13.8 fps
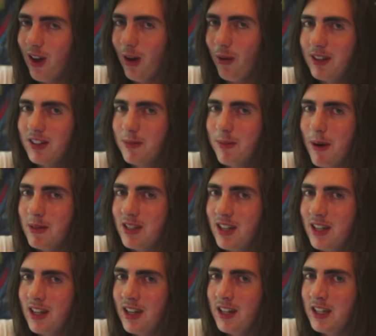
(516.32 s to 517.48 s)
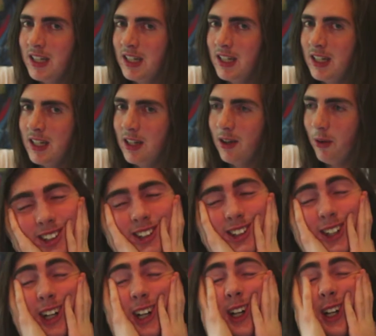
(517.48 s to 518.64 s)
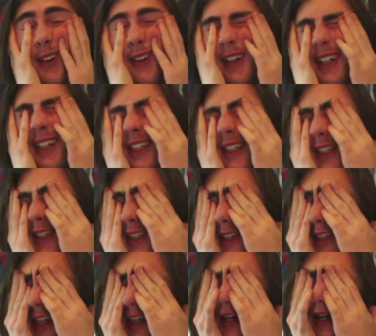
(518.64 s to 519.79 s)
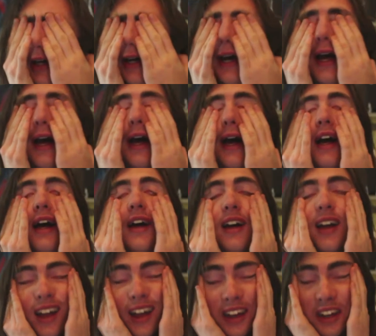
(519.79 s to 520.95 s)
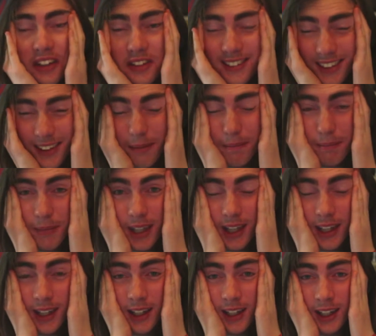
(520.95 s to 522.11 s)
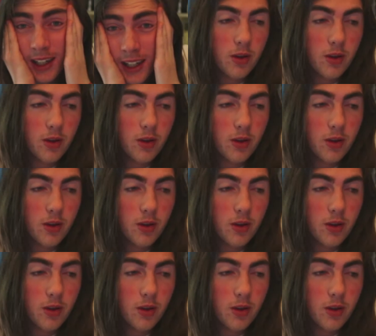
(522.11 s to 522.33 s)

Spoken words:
White supremacy. Oh my god, it's a meme.